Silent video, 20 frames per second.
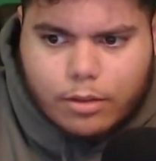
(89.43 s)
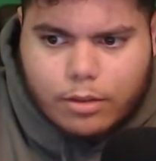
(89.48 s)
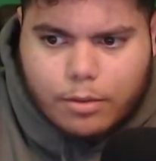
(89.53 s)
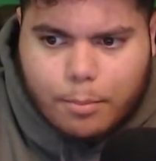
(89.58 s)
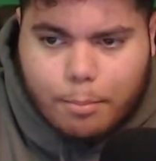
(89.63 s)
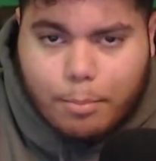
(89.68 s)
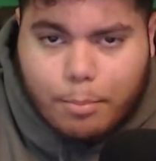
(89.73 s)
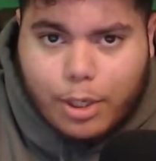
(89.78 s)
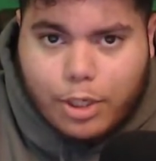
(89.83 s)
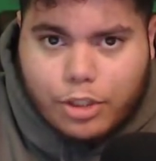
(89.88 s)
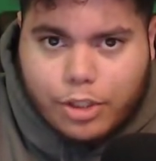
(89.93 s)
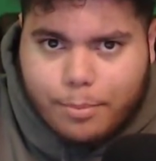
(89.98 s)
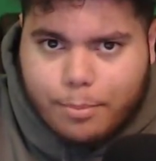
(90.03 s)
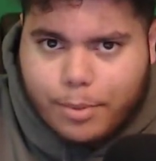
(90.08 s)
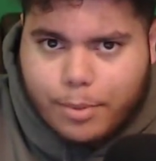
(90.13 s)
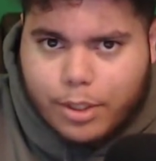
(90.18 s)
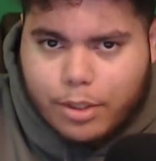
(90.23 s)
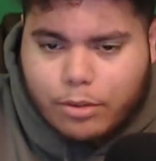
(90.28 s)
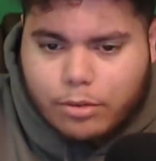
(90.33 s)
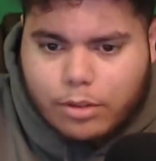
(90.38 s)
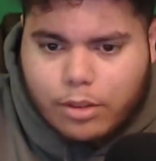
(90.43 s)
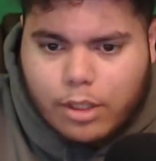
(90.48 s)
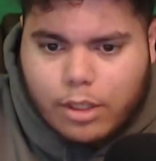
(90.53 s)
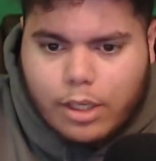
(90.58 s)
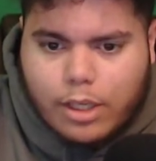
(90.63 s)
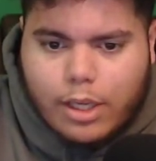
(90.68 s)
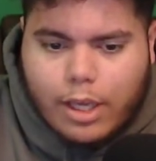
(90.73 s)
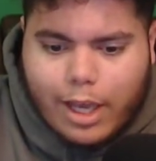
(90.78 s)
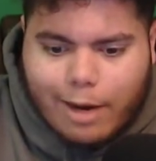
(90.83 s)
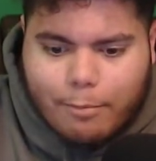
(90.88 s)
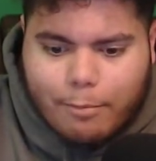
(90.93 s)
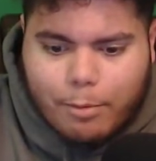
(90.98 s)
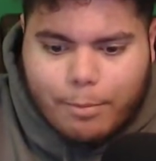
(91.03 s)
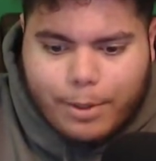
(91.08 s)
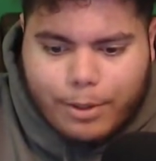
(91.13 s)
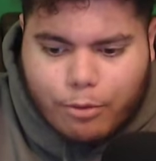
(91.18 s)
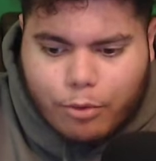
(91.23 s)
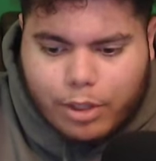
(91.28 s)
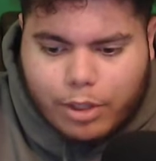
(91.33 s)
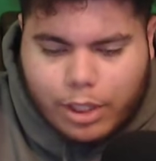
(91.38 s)
budget build. I'm going to
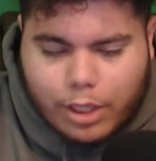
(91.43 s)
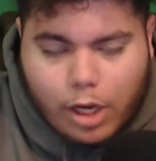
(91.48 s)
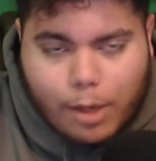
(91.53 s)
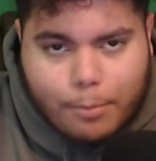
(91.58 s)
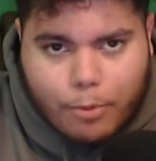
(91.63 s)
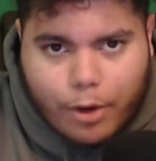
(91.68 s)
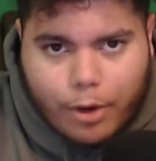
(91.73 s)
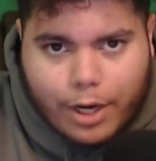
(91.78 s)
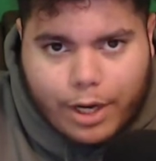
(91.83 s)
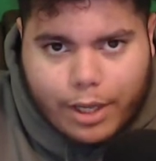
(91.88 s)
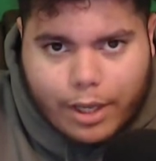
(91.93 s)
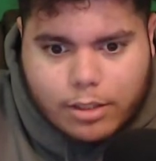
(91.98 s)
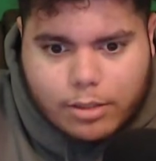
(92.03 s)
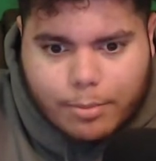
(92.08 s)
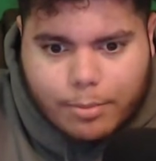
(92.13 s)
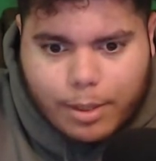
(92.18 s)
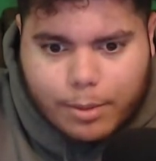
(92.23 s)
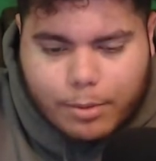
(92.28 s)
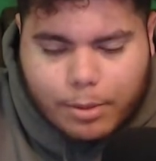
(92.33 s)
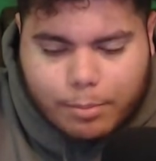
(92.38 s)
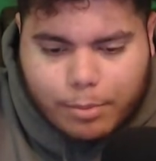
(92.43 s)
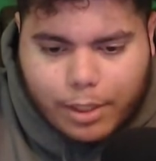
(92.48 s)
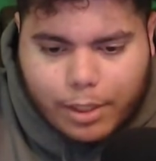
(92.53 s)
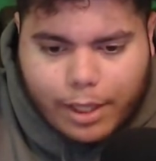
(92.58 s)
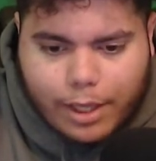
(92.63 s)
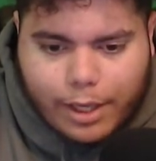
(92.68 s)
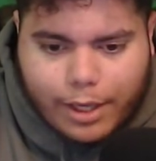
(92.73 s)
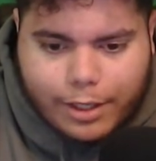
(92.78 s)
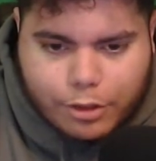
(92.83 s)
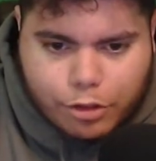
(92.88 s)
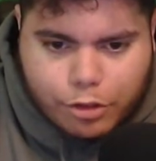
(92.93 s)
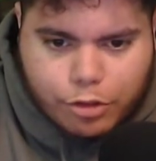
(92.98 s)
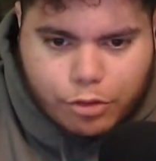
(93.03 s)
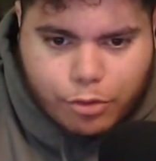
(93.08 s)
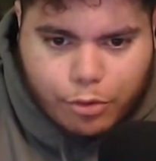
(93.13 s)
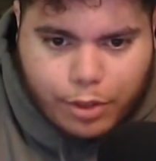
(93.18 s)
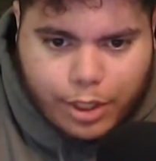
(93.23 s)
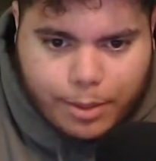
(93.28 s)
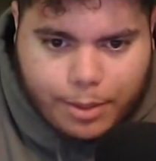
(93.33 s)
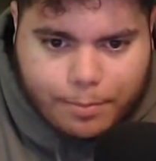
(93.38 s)
be really upgrading it to be able to play and
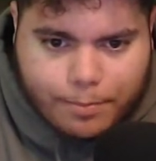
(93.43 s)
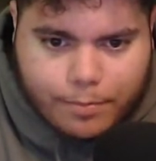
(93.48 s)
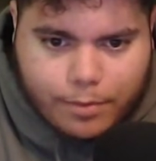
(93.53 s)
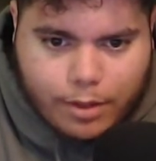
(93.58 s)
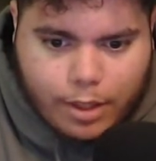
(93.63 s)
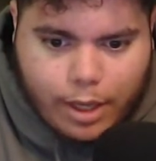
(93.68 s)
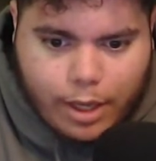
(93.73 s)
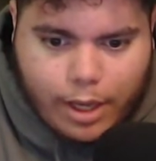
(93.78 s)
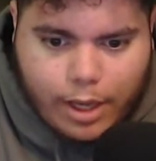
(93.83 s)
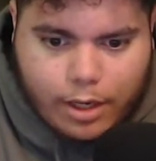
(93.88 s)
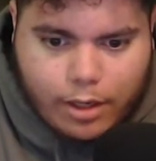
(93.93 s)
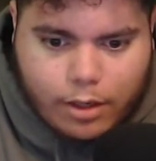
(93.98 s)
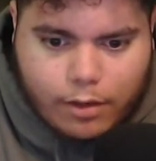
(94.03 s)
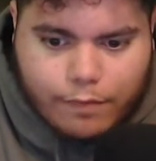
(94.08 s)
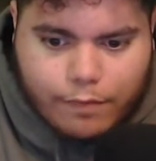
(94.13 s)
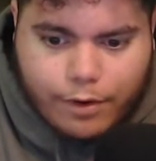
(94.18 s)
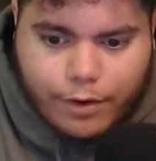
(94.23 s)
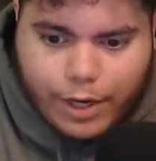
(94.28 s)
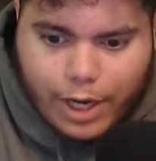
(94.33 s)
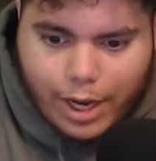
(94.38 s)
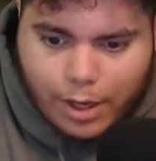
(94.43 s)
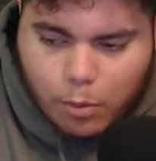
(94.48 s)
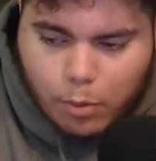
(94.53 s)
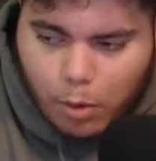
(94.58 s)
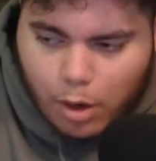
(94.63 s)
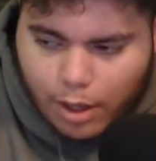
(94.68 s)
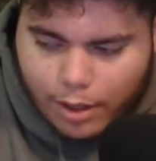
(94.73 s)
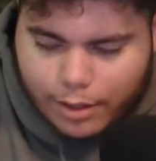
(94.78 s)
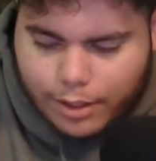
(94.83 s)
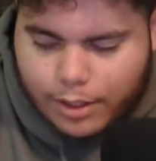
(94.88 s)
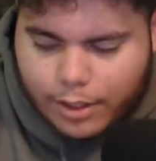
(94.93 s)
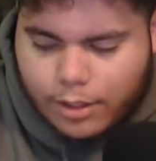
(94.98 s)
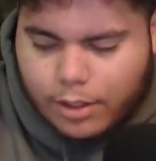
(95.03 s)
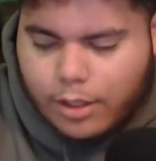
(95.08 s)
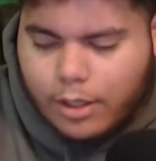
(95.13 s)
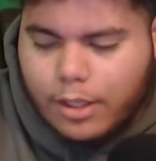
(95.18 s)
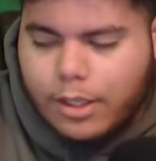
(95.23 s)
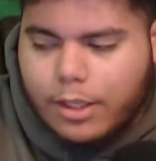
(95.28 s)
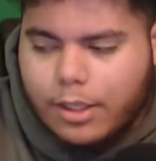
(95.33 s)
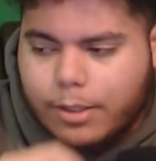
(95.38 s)
stream at a very high quality.
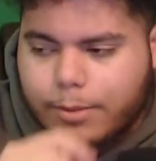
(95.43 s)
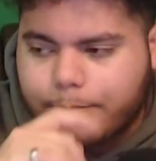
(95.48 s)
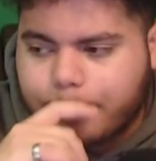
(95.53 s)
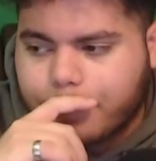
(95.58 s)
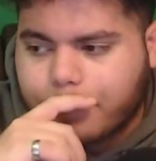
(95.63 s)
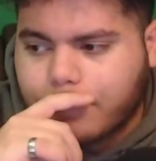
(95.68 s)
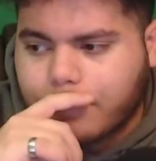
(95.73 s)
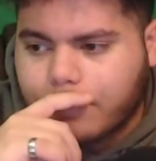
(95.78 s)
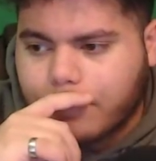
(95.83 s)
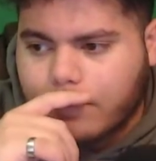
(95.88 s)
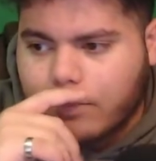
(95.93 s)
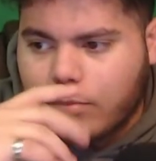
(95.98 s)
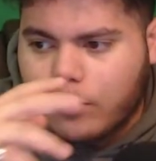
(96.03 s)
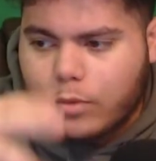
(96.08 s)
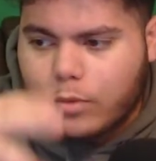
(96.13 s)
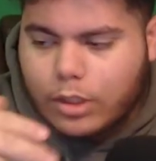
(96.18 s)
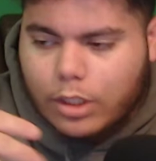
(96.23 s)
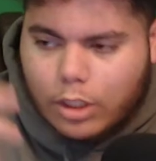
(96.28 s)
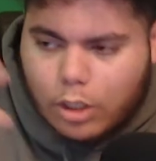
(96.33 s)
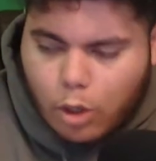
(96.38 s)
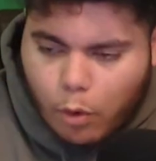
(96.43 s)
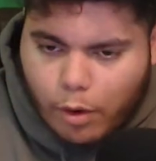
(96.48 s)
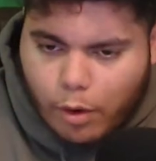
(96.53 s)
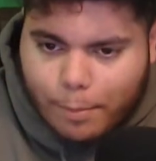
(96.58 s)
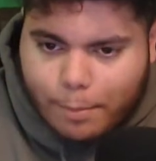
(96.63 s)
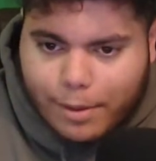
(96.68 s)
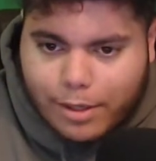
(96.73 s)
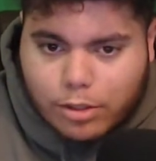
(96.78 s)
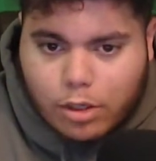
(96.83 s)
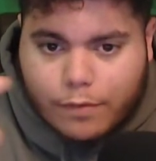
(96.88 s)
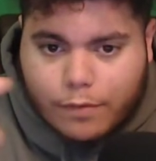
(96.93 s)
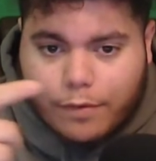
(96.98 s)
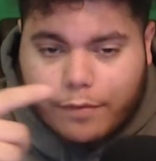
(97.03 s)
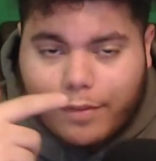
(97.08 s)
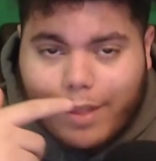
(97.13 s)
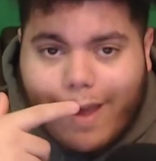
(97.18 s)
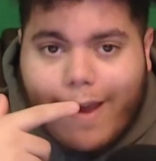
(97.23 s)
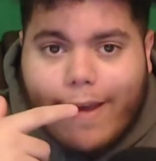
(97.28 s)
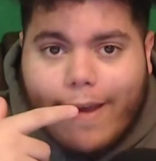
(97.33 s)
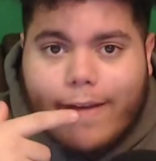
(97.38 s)
Going based off of
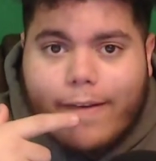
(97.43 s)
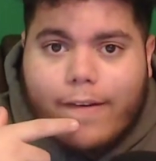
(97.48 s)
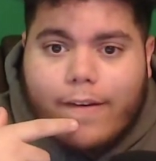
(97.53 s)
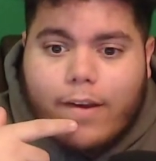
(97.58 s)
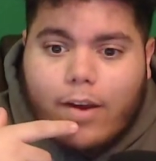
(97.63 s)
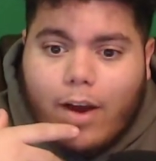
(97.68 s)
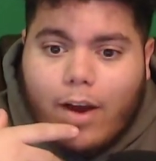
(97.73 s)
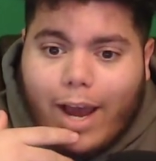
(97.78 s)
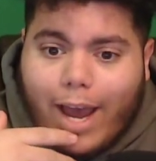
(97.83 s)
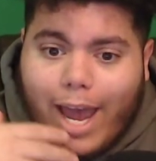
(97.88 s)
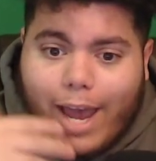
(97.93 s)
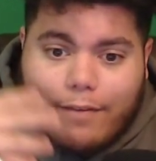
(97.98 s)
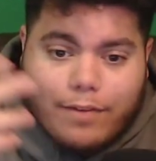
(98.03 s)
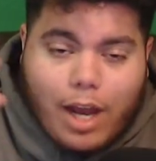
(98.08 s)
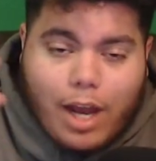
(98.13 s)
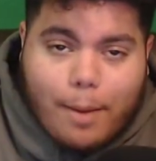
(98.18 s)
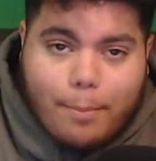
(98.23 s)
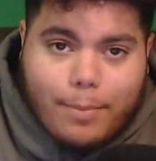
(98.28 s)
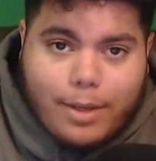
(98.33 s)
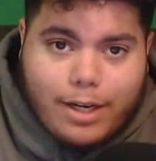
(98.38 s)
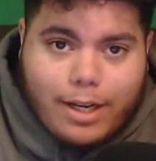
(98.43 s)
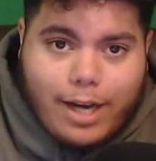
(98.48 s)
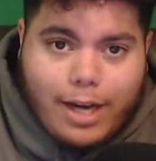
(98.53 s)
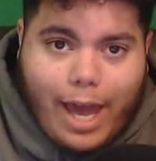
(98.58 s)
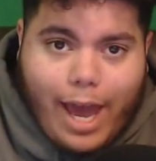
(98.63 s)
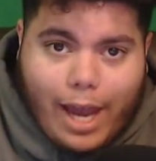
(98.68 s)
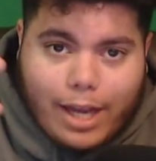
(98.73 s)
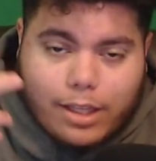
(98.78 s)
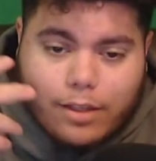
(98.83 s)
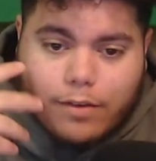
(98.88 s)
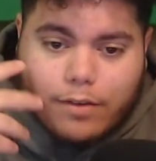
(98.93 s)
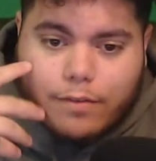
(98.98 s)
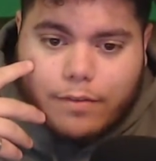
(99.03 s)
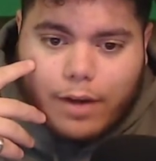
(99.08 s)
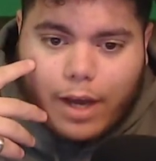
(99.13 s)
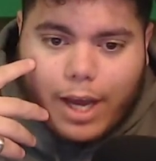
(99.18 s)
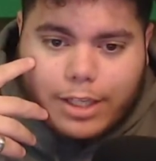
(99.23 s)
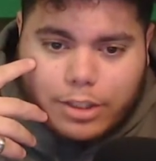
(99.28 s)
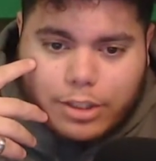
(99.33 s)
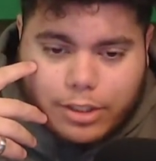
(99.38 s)
that, I have not been inactive.
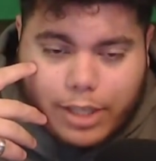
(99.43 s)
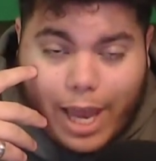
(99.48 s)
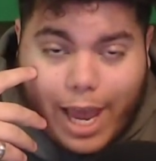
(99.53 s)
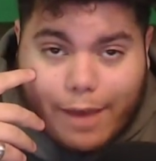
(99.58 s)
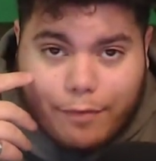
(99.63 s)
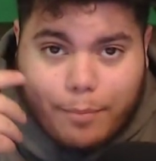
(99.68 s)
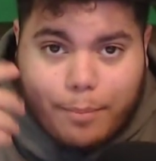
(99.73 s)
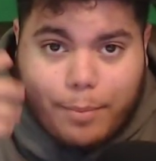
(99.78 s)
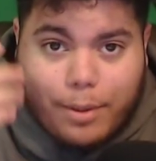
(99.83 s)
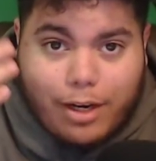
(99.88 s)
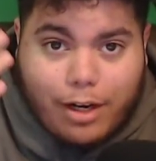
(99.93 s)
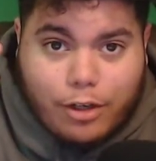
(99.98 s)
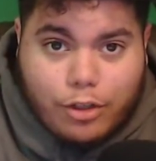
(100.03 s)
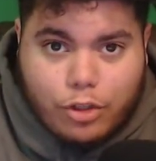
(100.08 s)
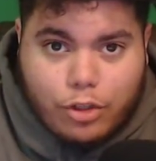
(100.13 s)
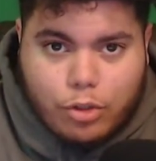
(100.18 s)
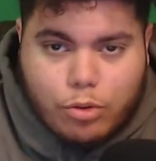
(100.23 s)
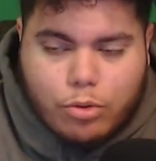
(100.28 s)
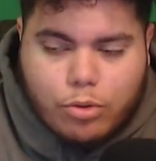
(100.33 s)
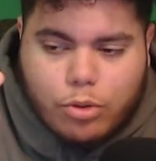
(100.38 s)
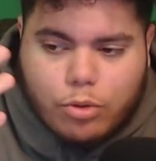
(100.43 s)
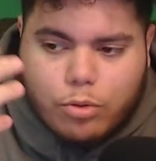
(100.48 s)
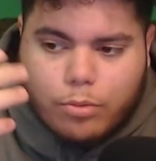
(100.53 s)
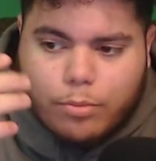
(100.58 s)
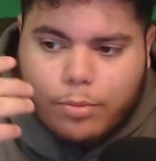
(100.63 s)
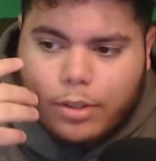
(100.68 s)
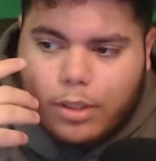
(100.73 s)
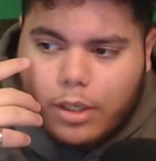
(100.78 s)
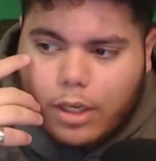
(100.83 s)
I just haven't been on YouTube.